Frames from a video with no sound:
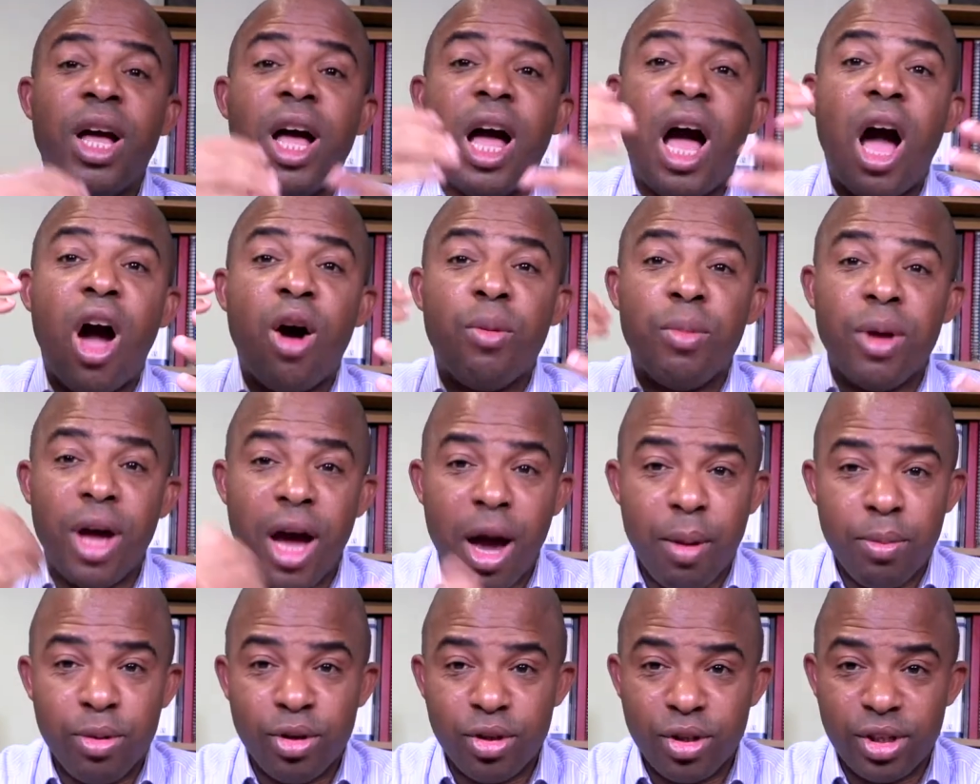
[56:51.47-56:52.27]
And I'll be
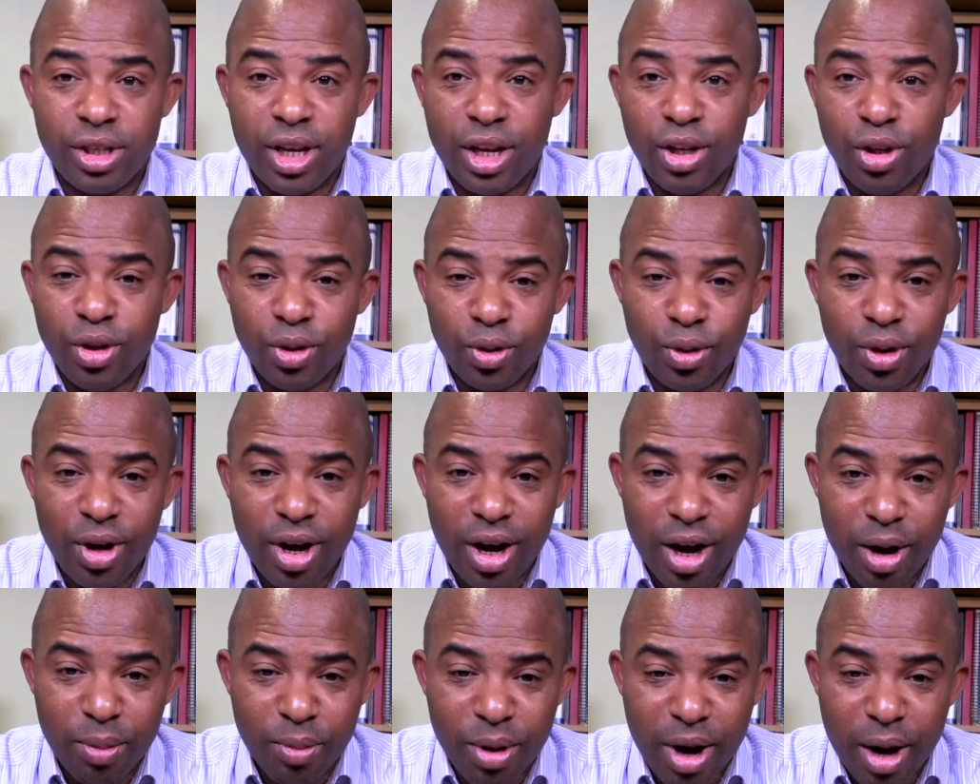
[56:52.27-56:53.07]
happy to send you
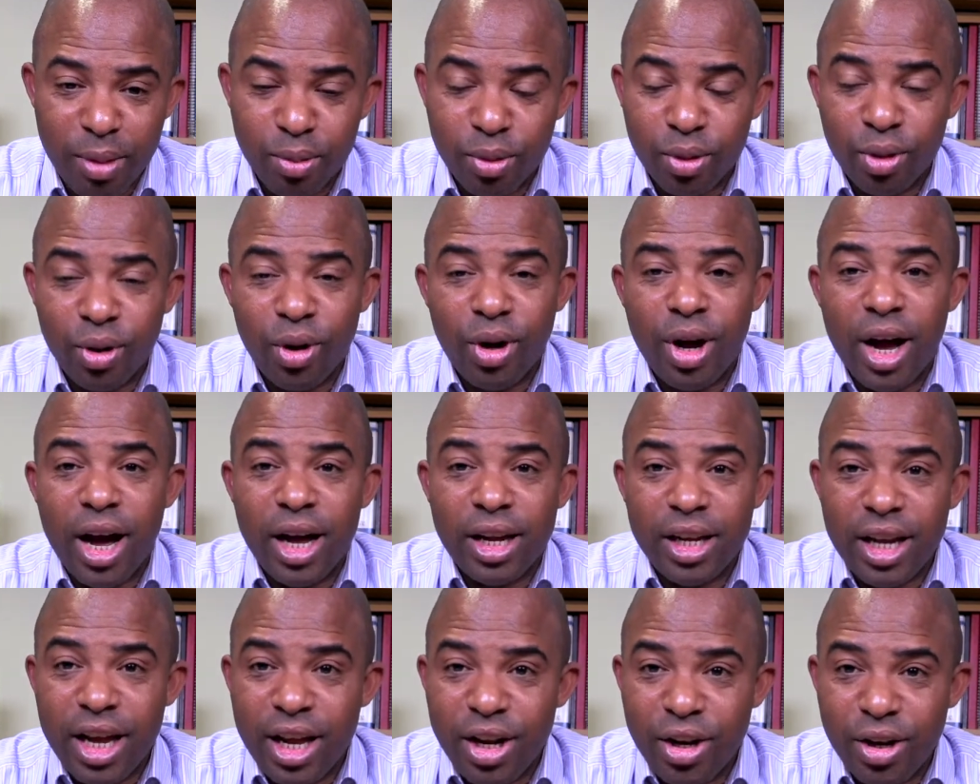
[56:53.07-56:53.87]
a Bible or
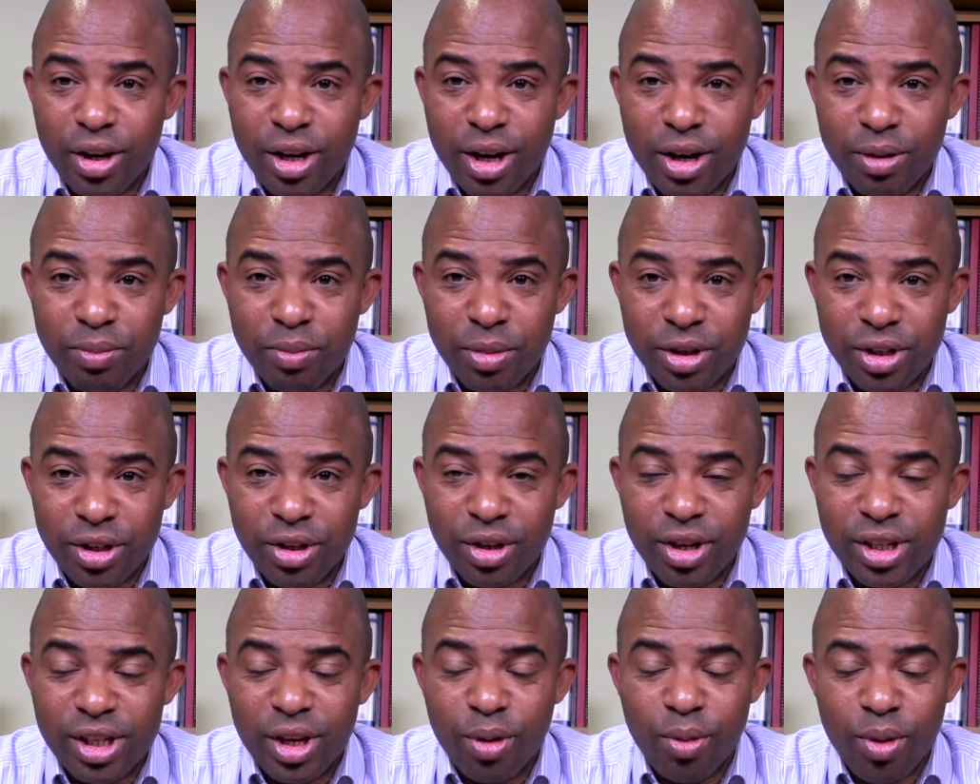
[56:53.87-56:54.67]
and any other
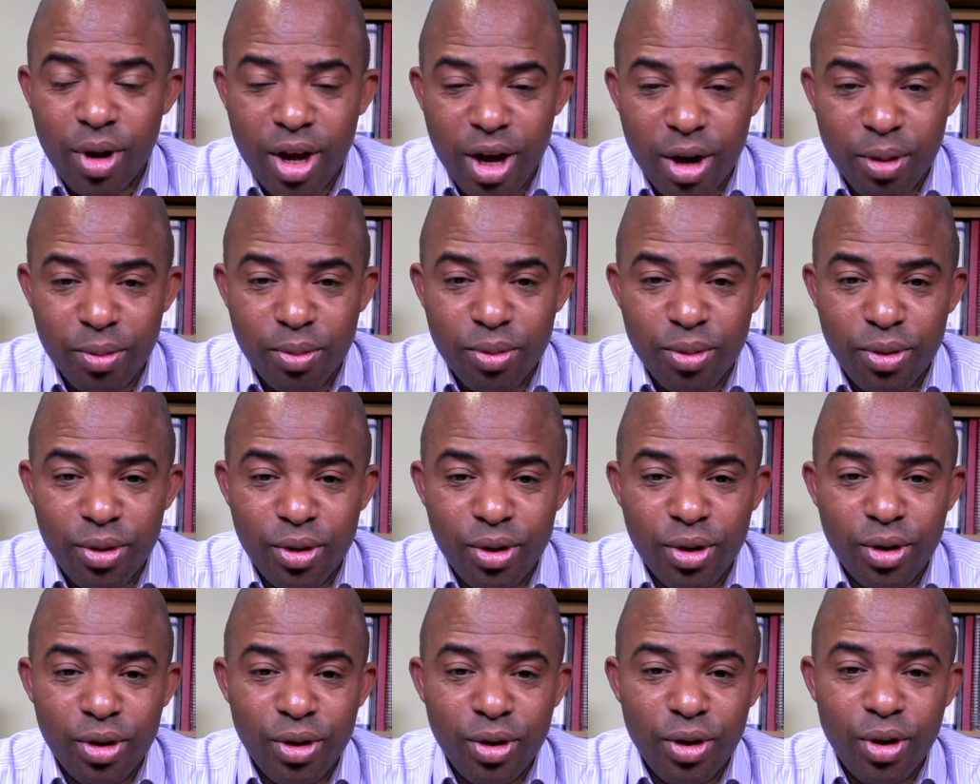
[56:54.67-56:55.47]
materials that will help
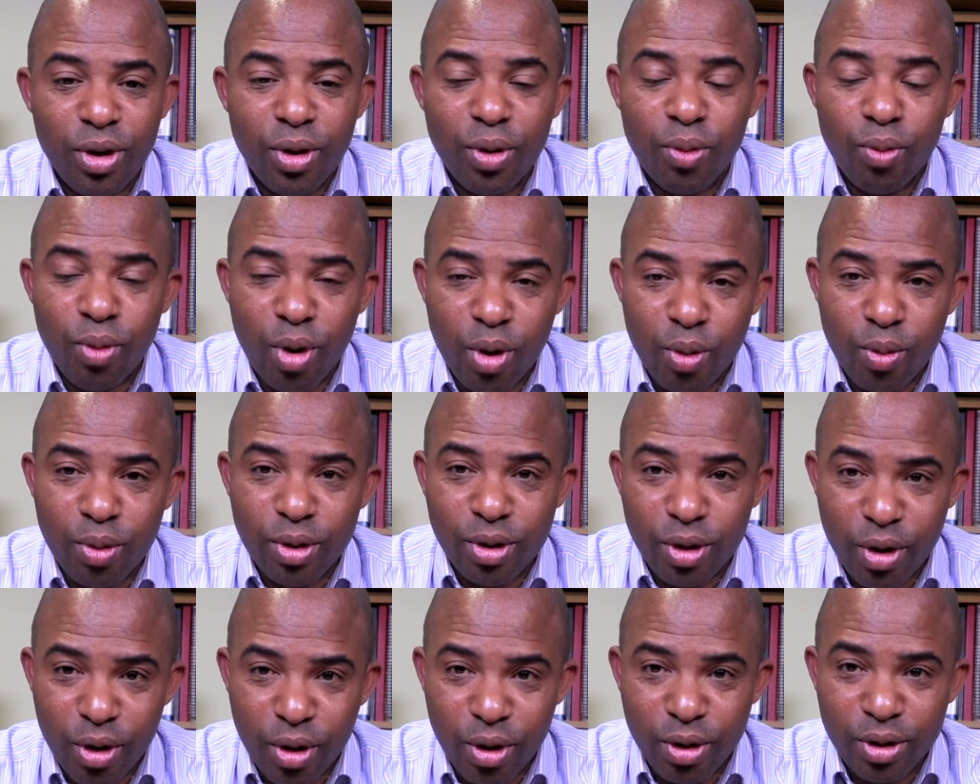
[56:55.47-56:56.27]
in your walk
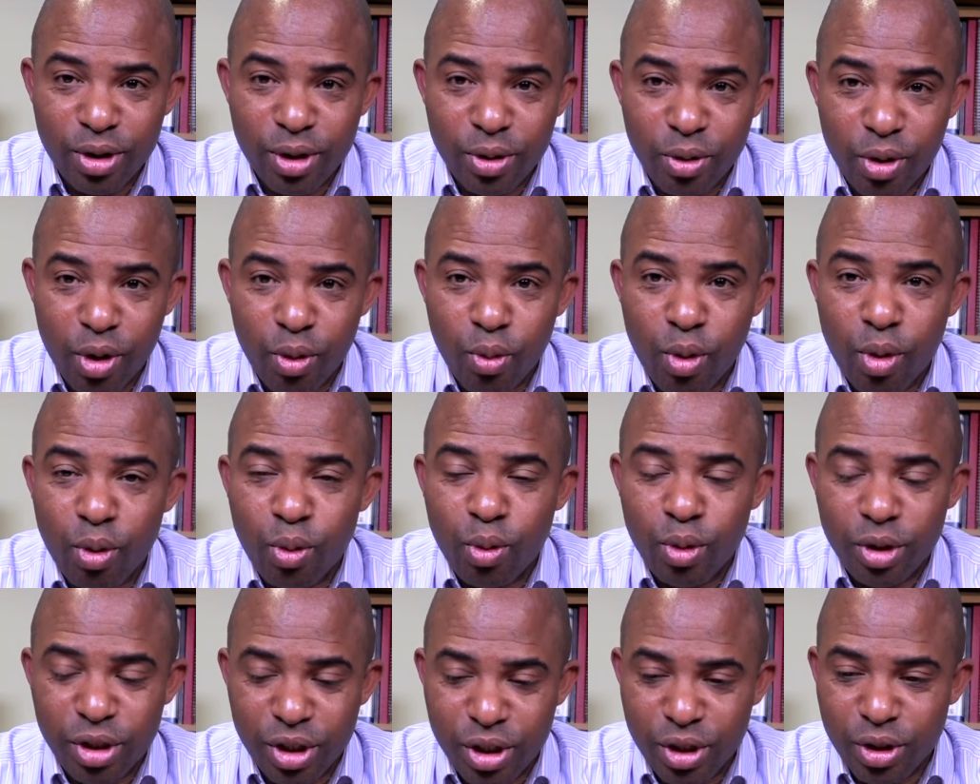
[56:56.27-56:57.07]
with God, in your walk
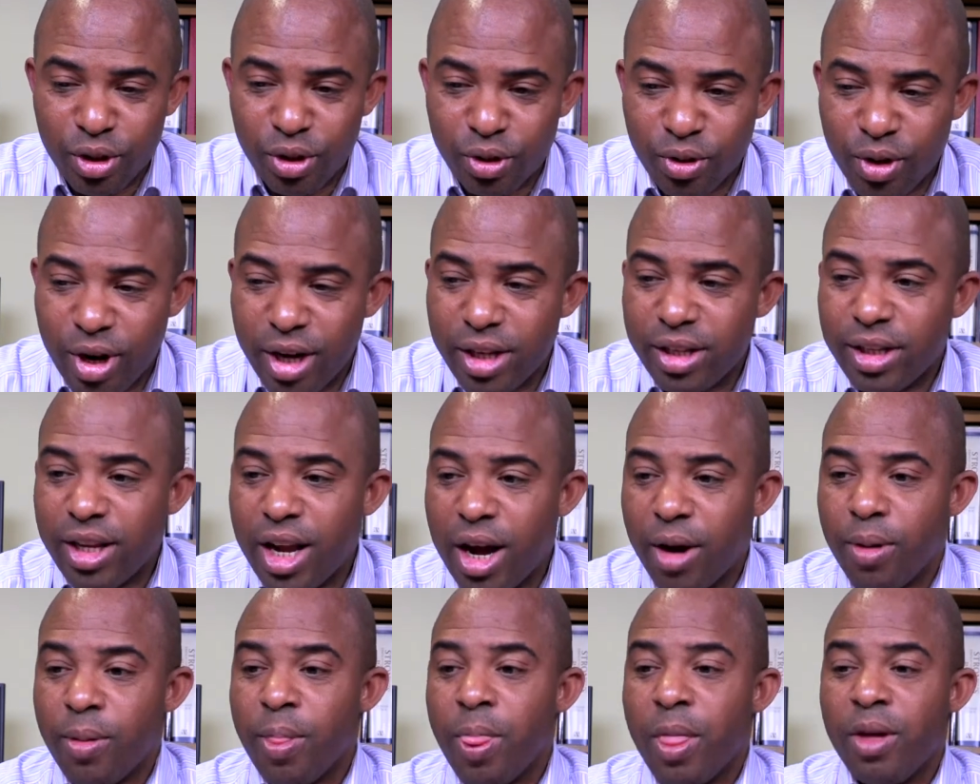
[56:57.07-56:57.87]
with Jesus Christ.
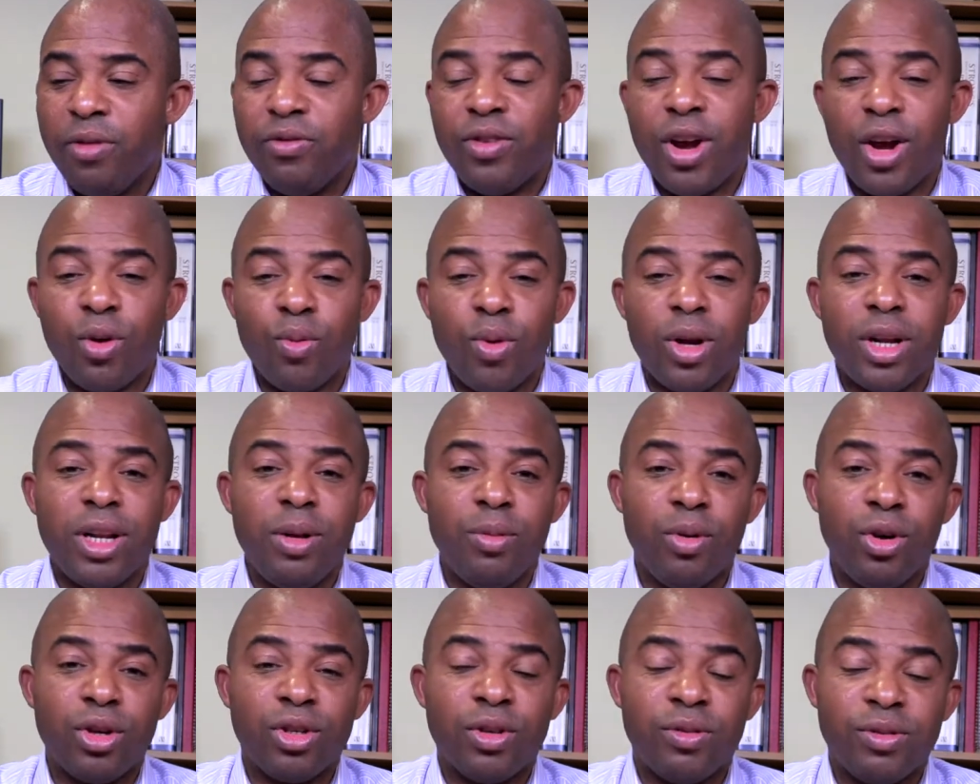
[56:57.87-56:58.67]
Now, very quickly,
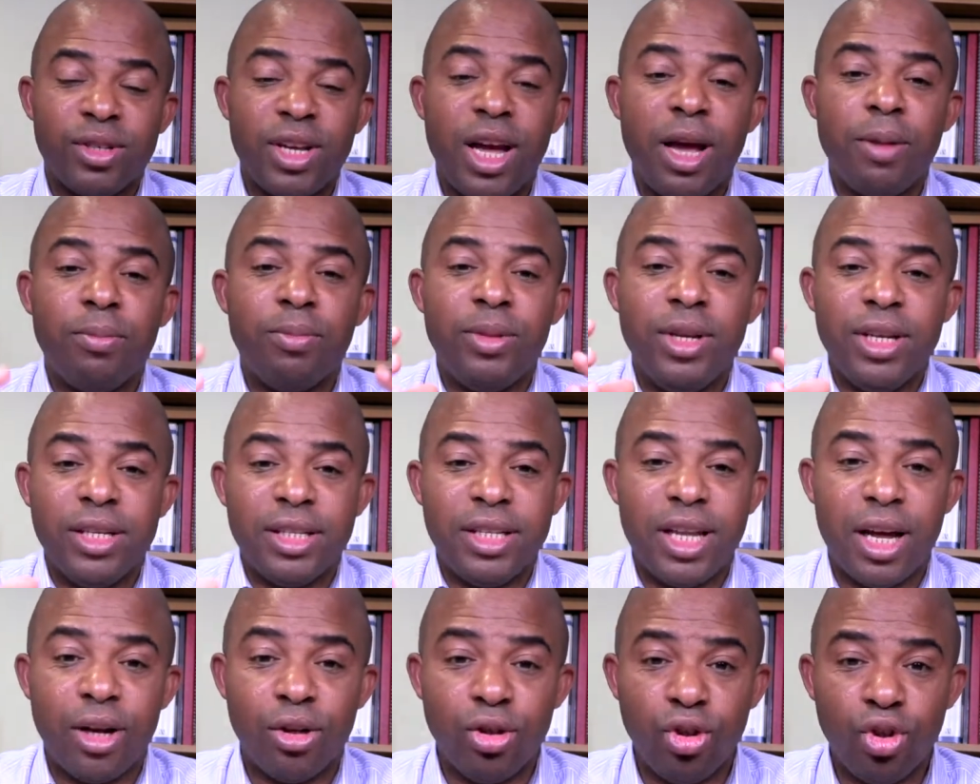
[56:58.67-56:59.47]
because of time, please,
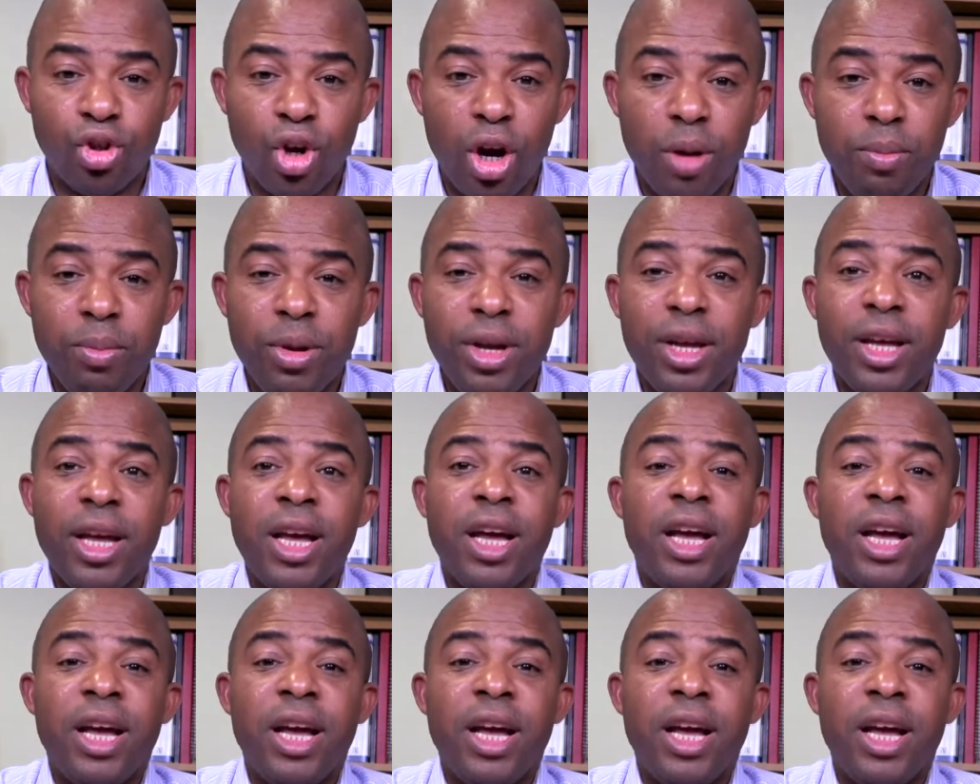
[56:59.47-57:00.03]
now join me.